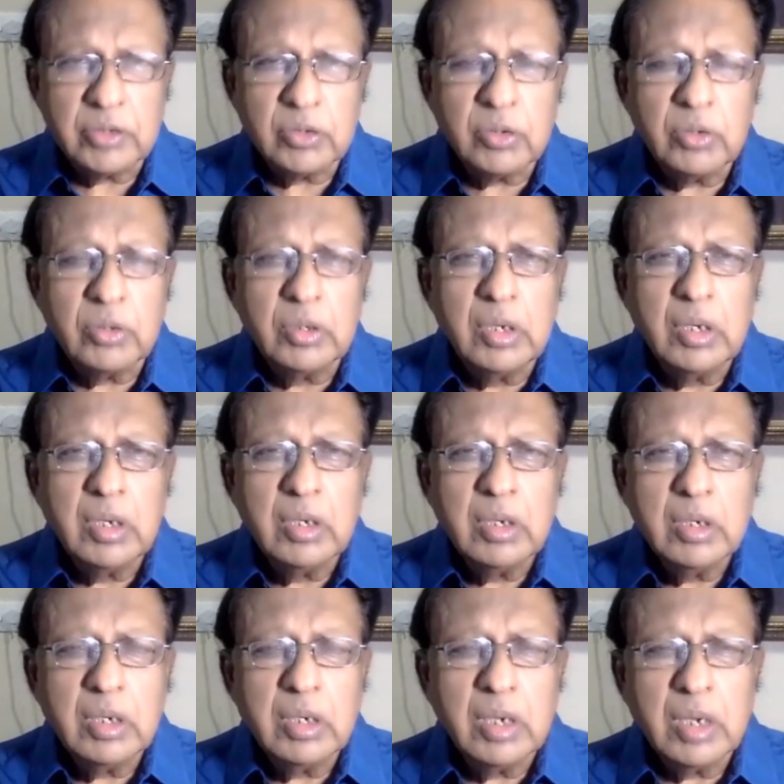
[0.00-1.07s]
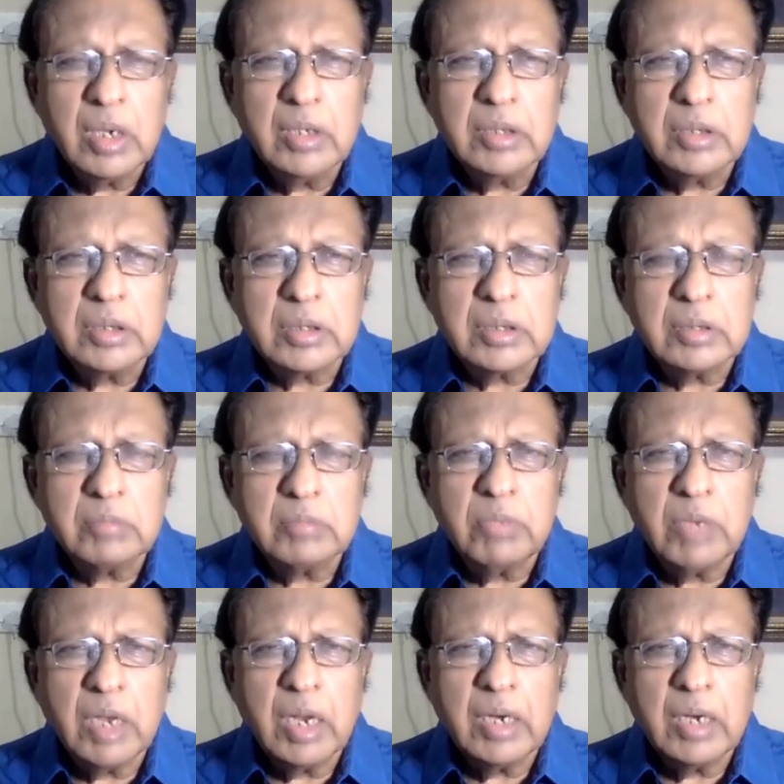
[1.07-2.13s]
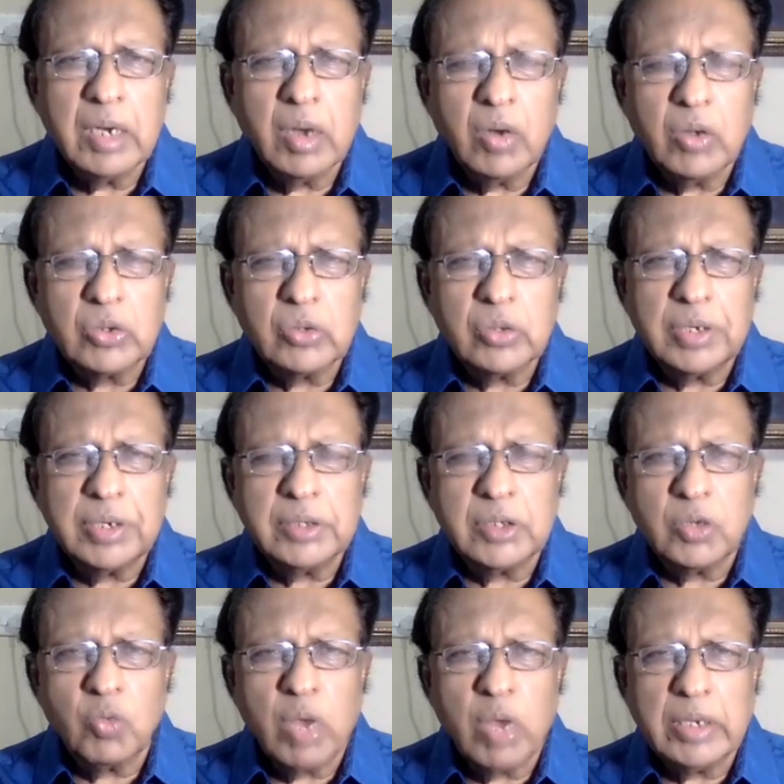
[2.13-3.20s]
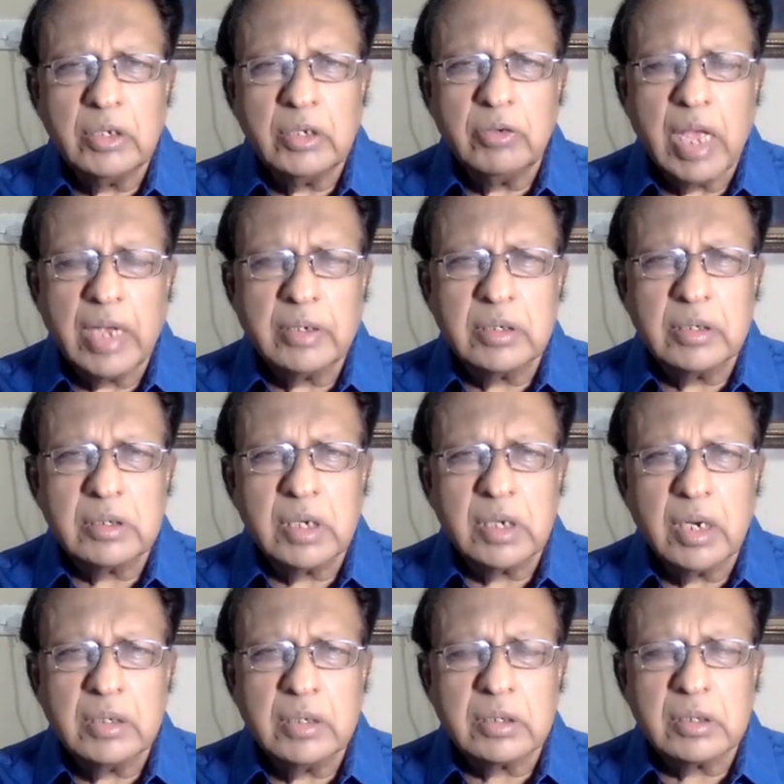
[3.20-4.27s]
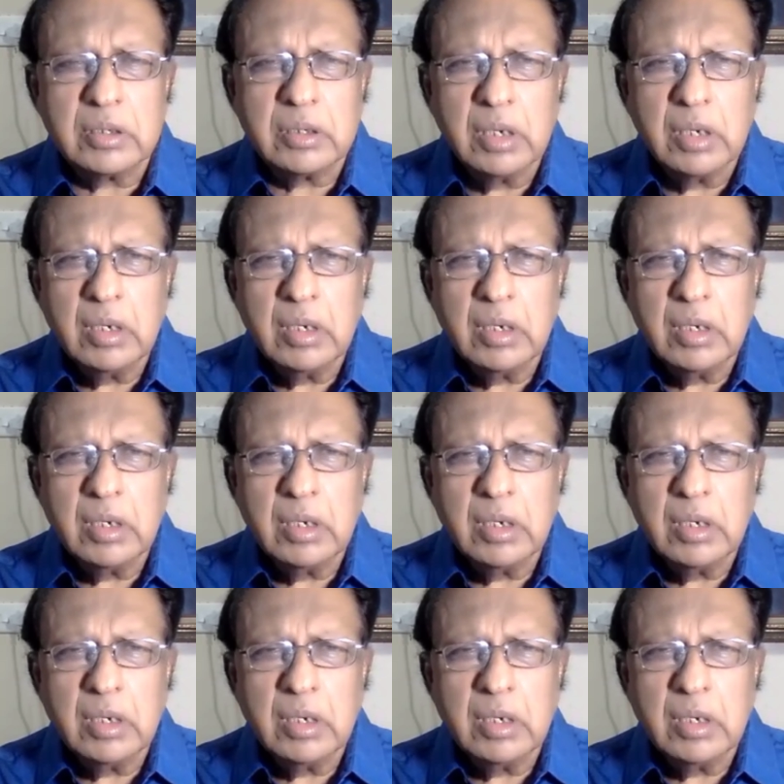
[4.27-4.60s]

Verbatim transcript: So uh, this, and also the reason why the United States